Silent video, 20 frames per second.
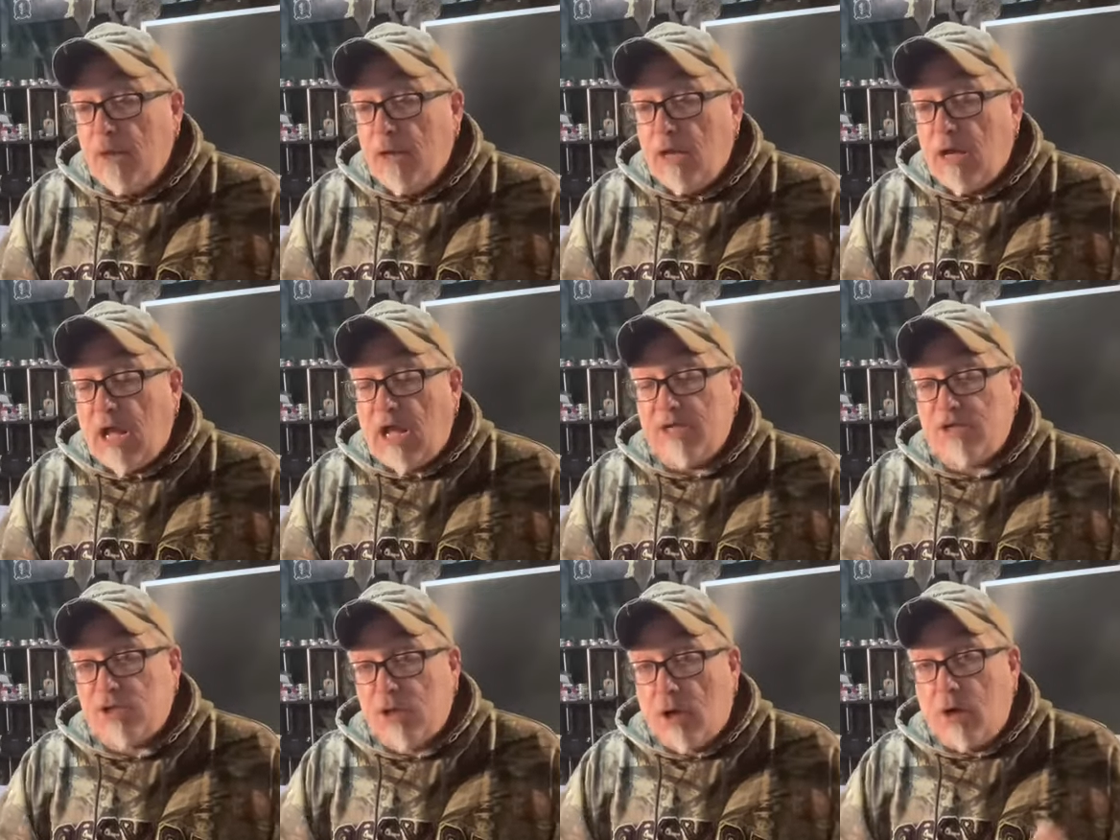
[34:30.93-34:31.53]
I
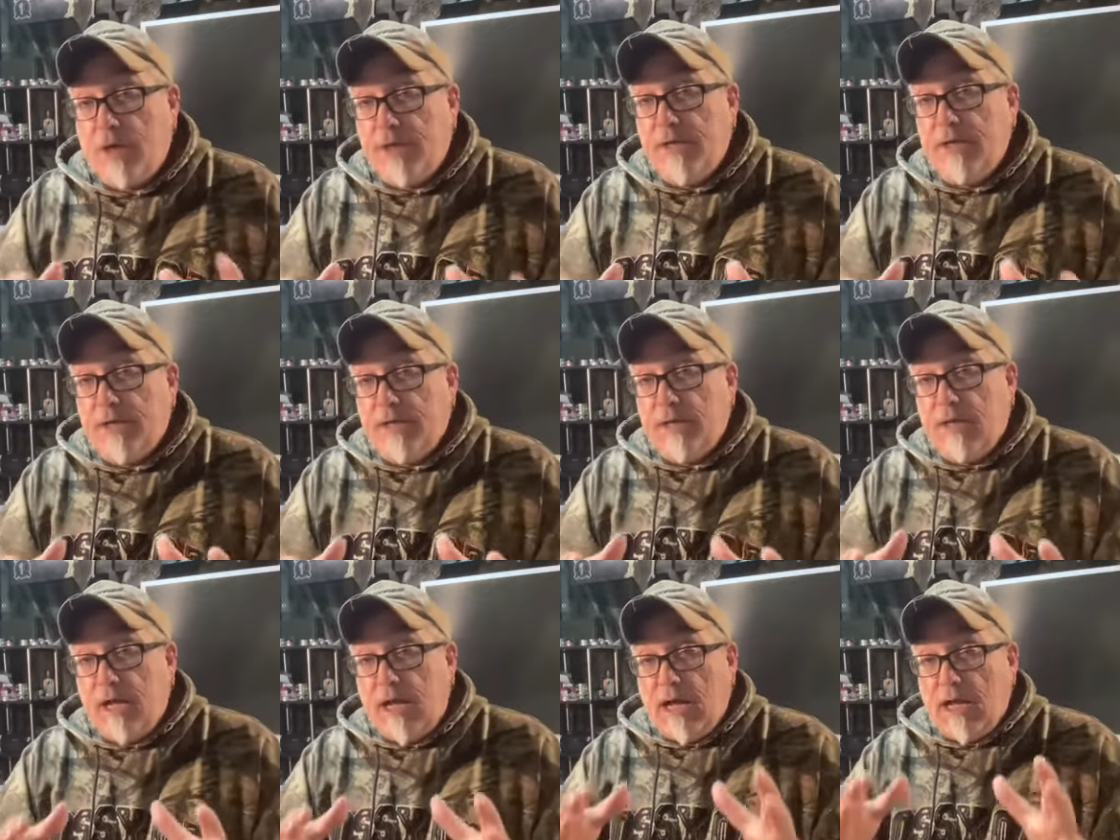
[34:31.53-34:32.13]
started
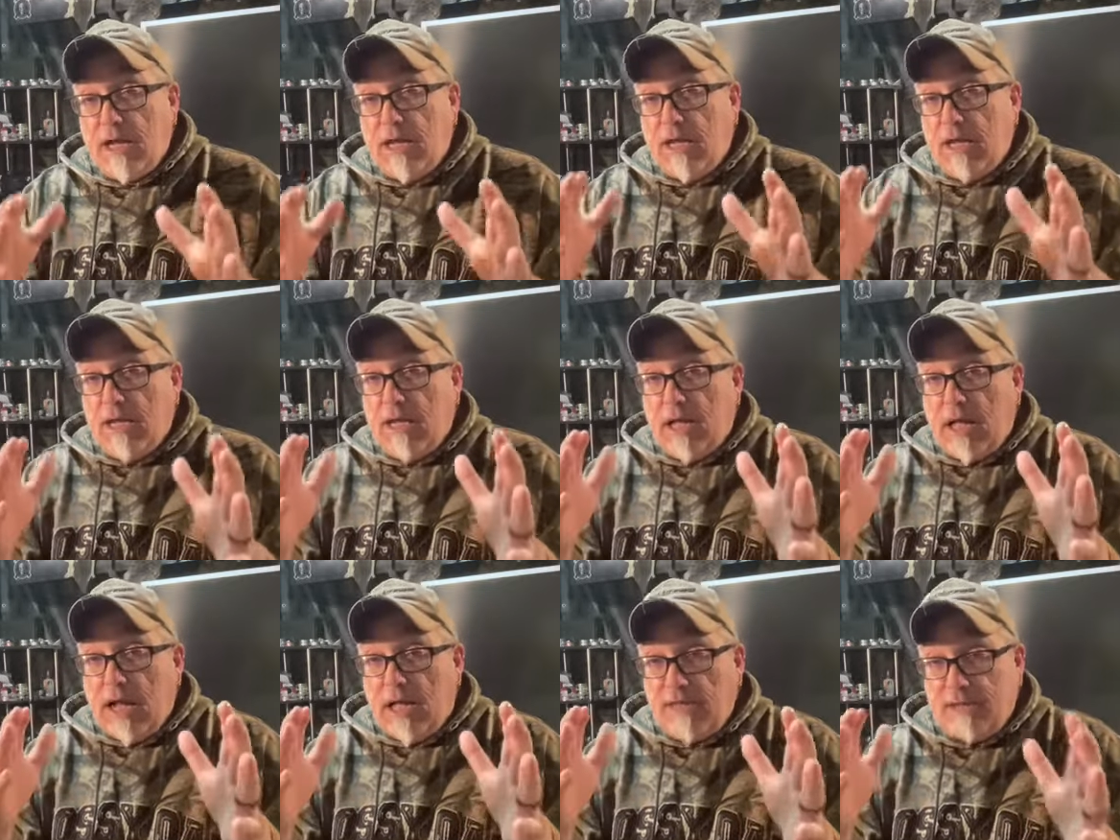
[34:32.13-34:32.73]
it
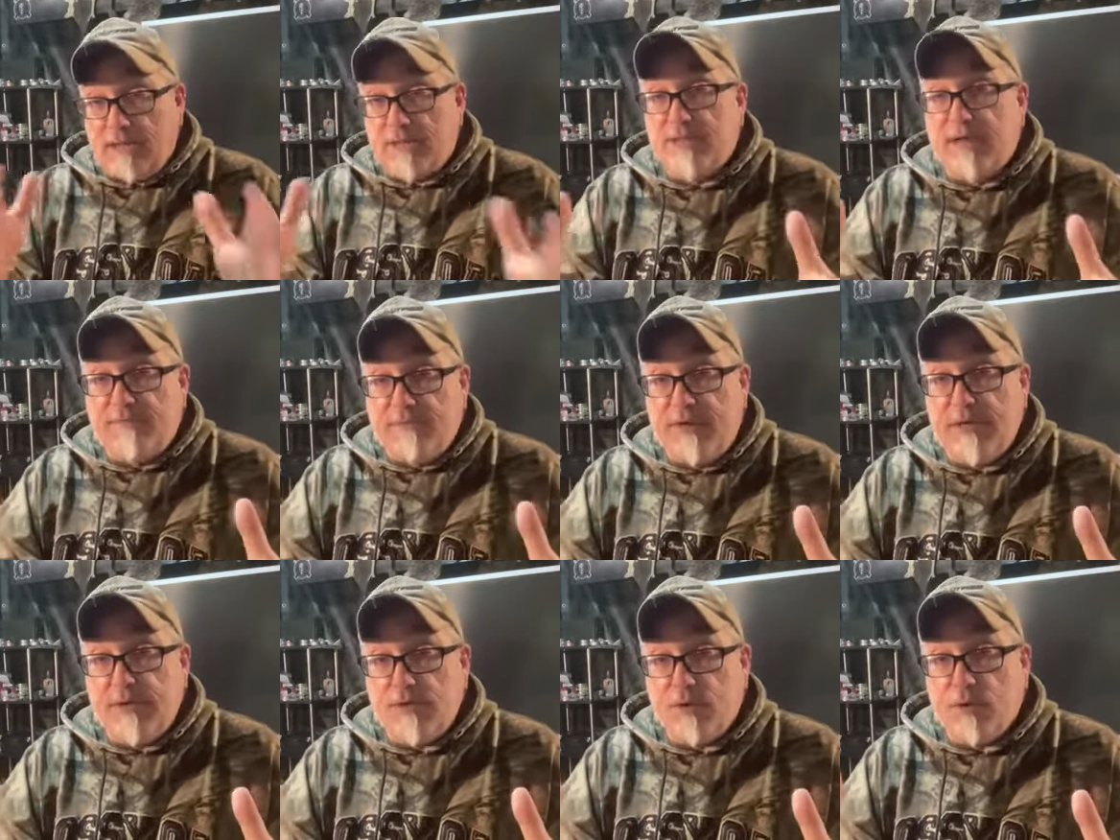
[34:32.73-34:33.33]
on a
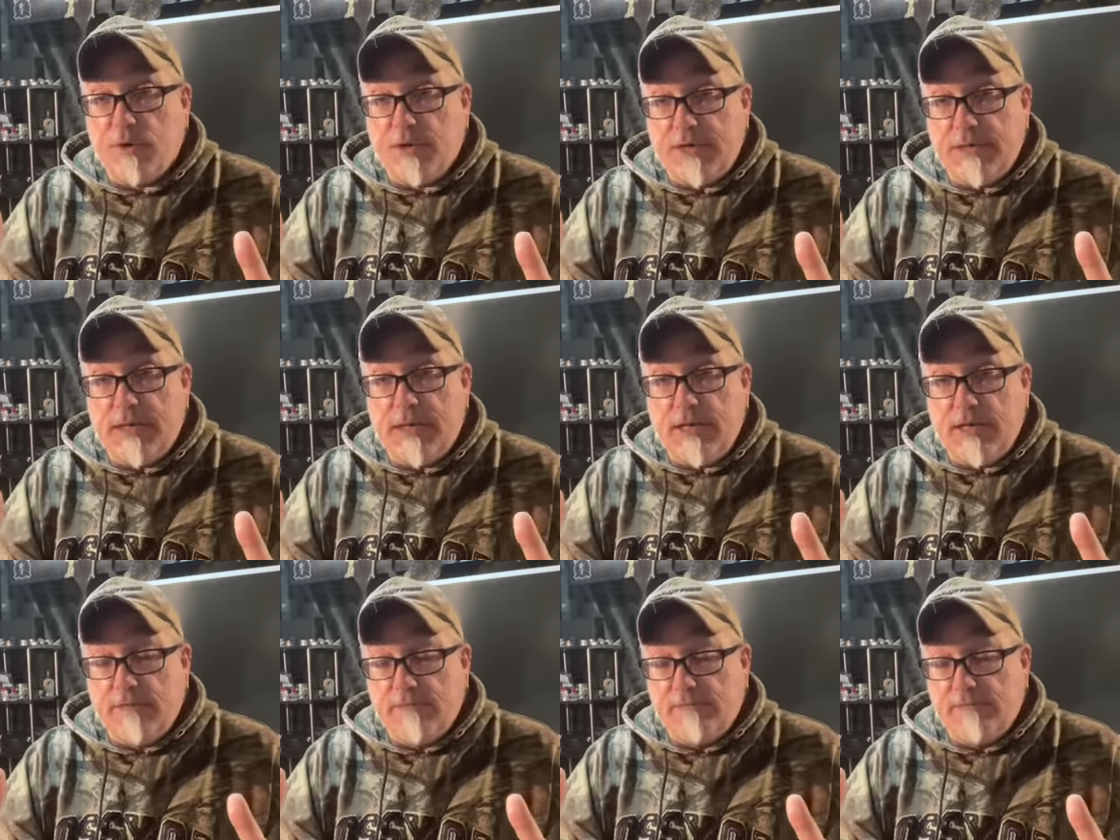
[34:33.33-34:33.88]
70-degree day